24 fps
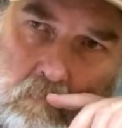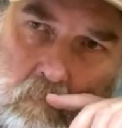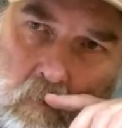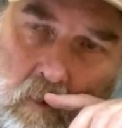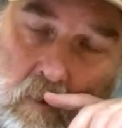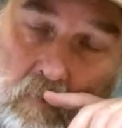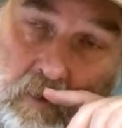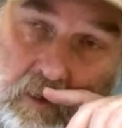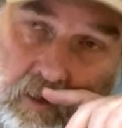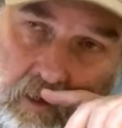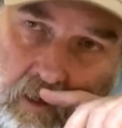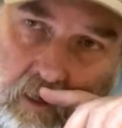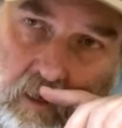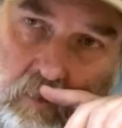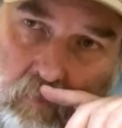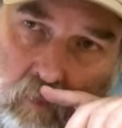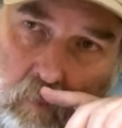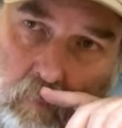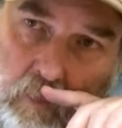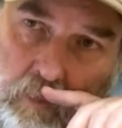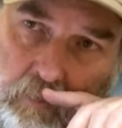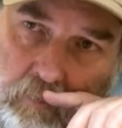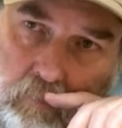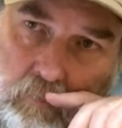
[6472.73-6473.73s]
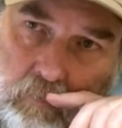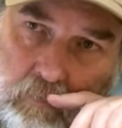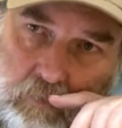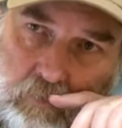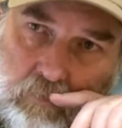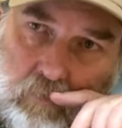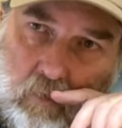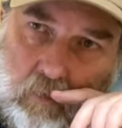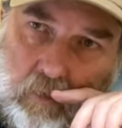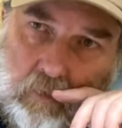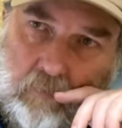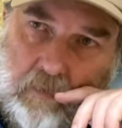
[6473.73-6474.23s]
I think Andy will be
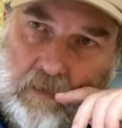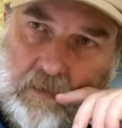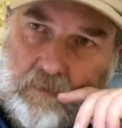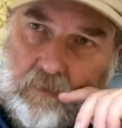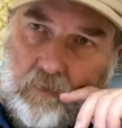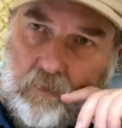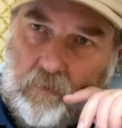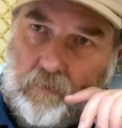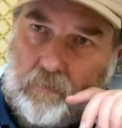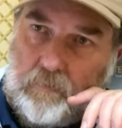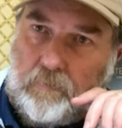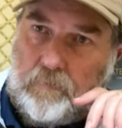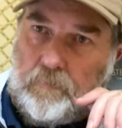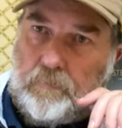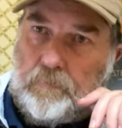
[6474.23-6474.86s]
strong and resolute.